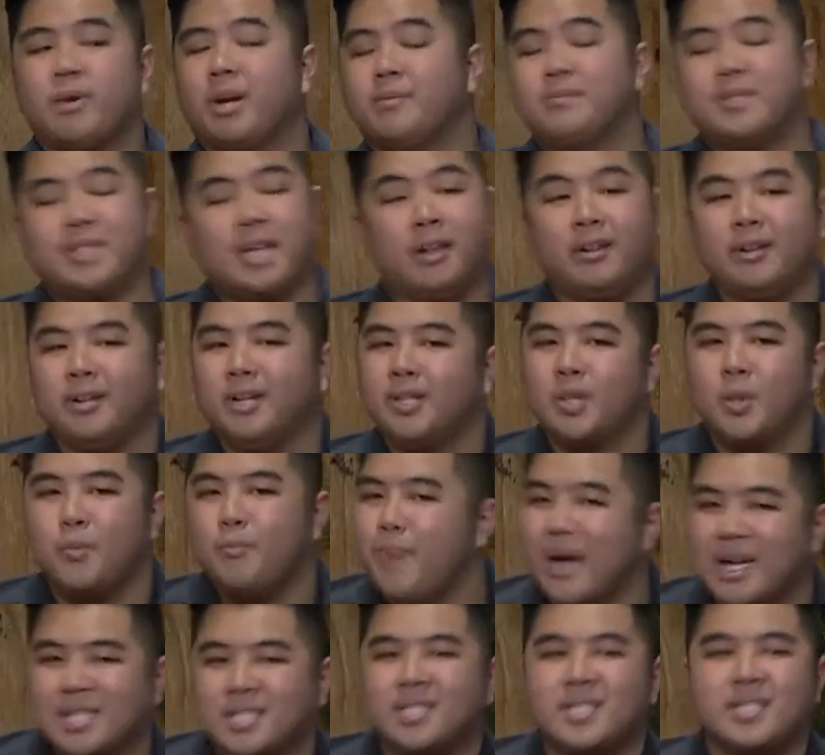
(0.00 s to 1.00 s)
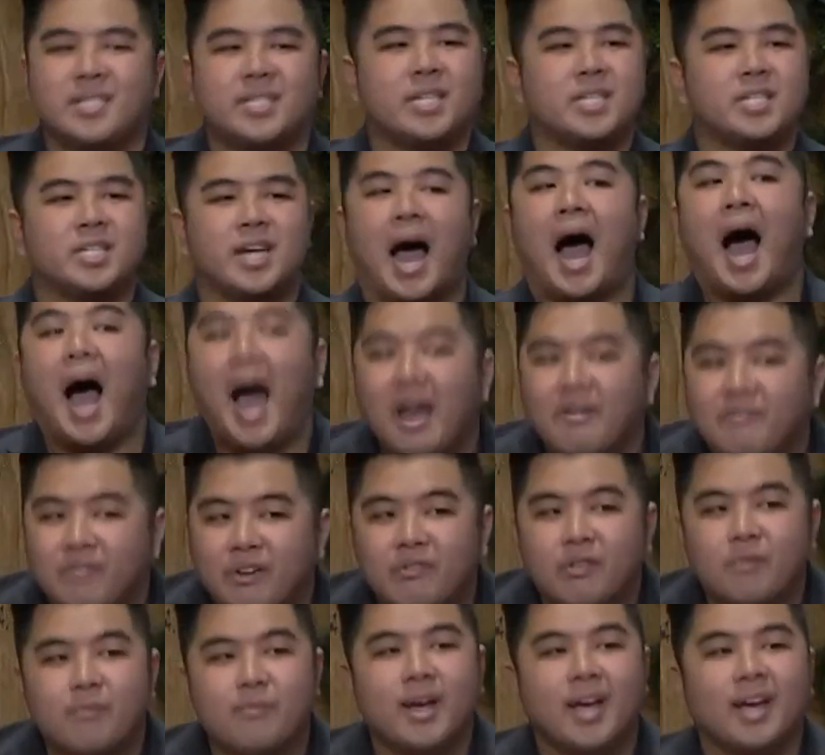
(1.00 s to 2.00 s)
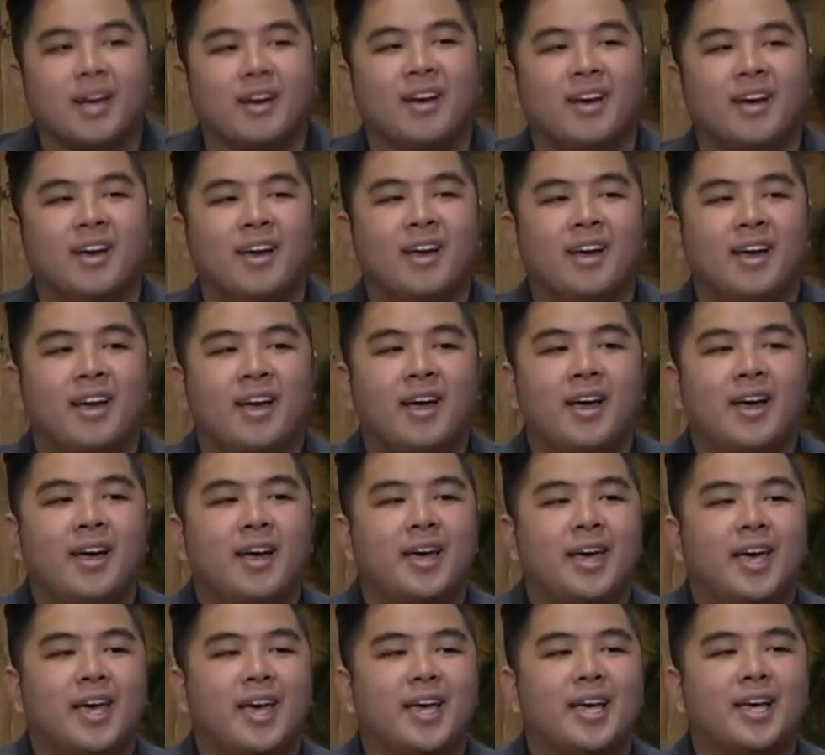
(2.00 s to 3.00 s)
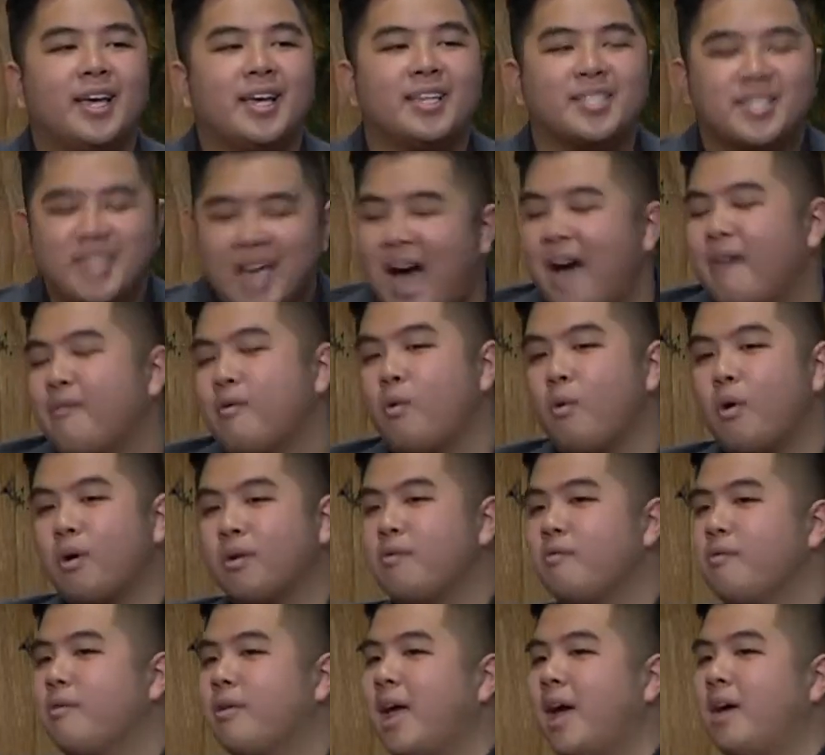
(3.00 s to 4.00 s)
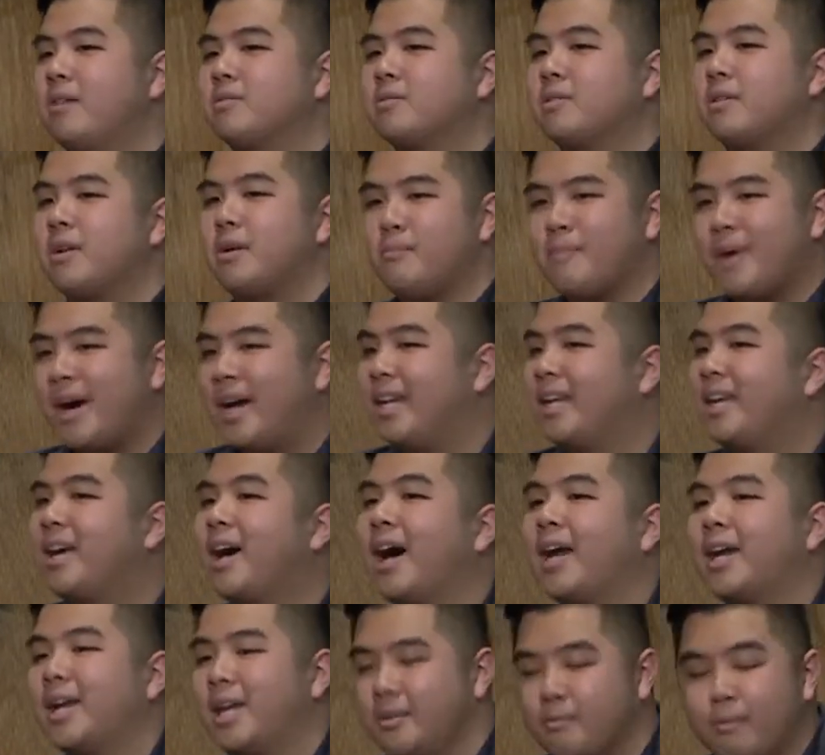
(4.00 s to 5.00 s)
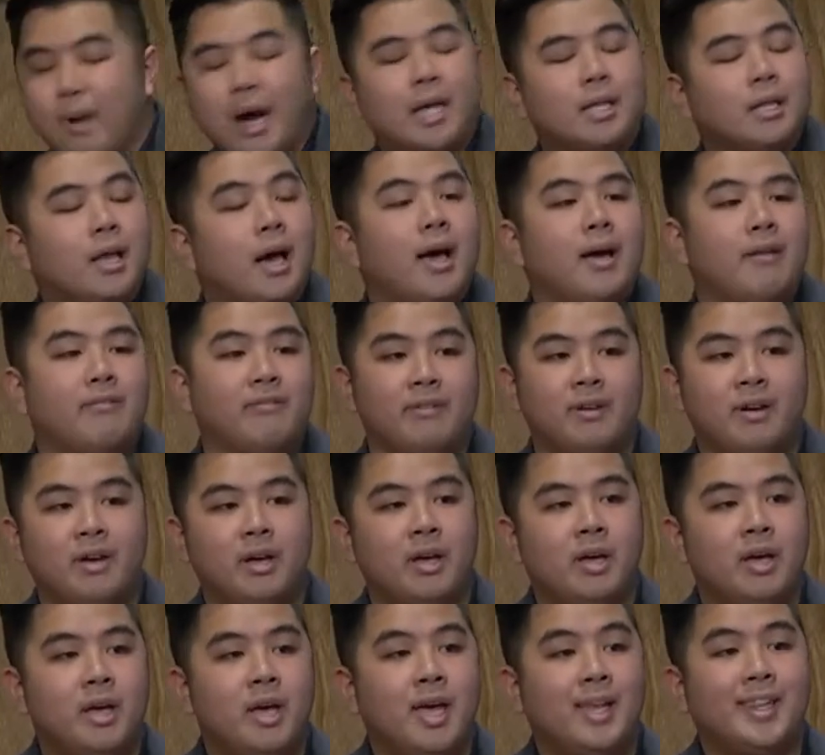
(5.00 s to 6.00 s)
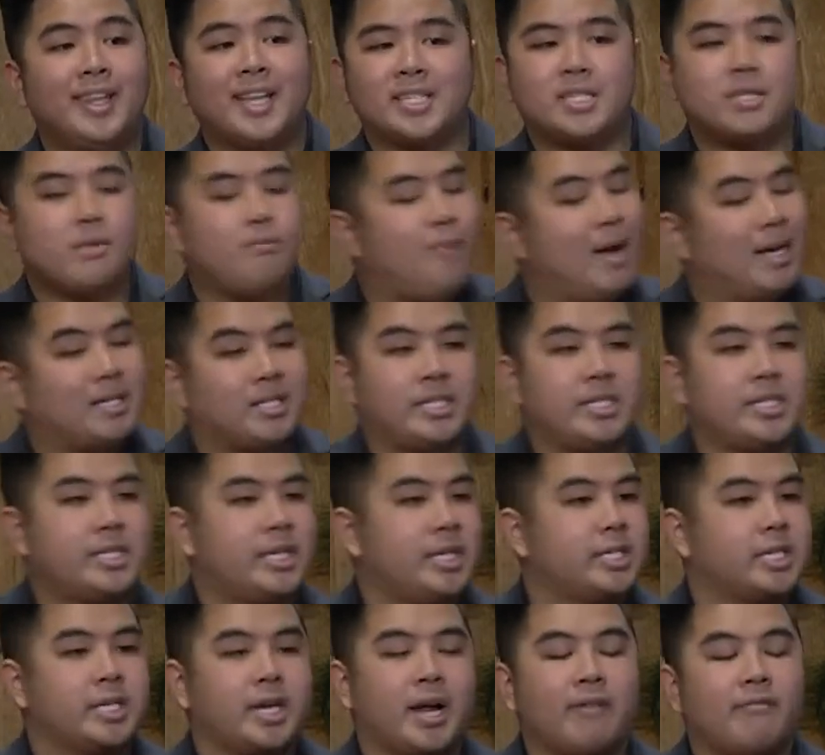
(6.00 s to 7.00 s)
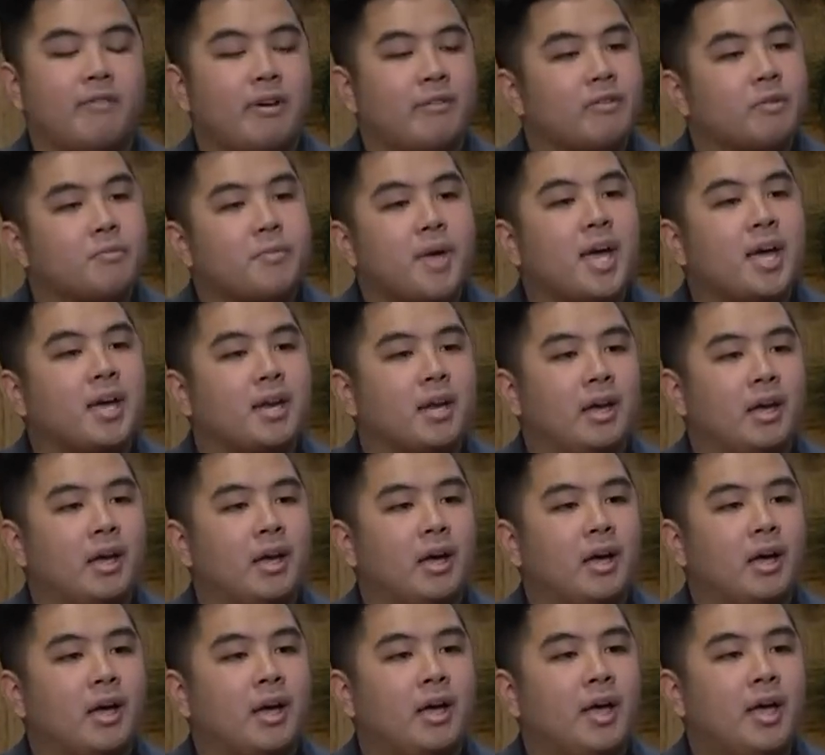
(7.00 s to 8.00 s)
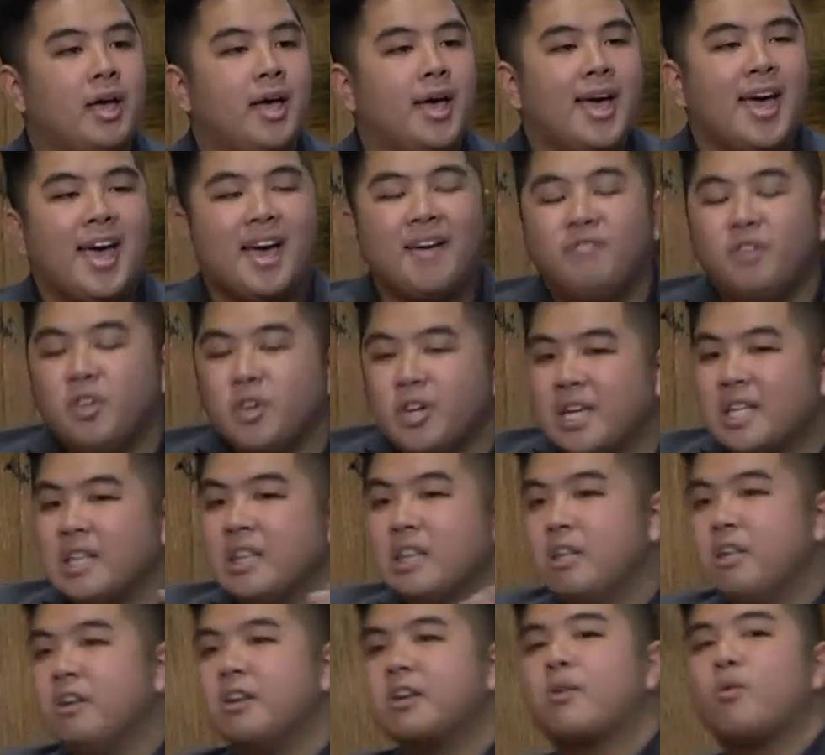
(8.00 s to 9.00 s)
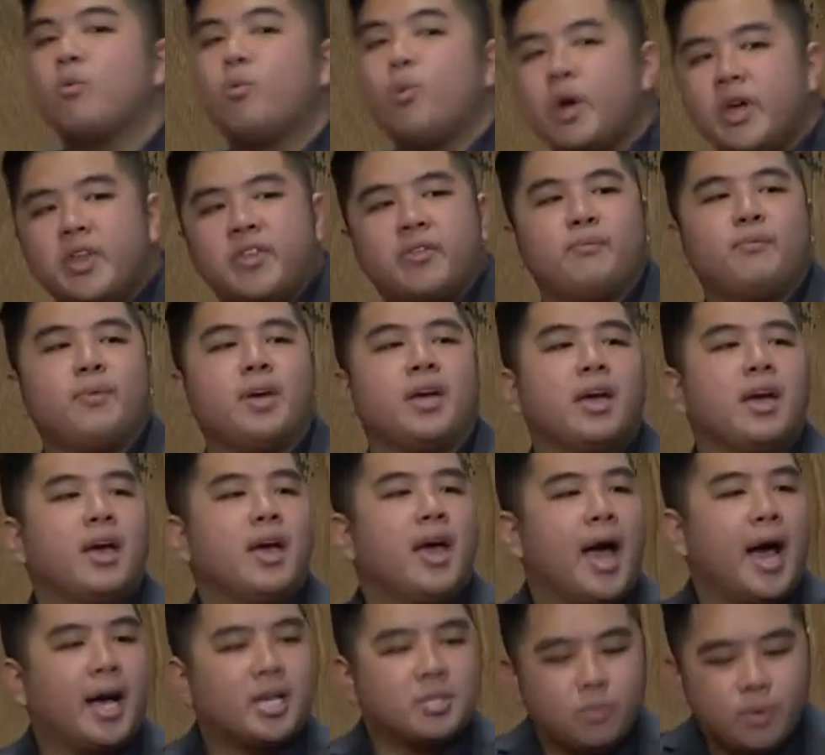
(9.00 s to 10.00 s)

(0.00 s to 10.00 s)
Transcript: telling you, the best decision I've ever made is to have a wonderful Counselor and a mighty God in my life. And that's the best decision I've ever made. If you can look with me as we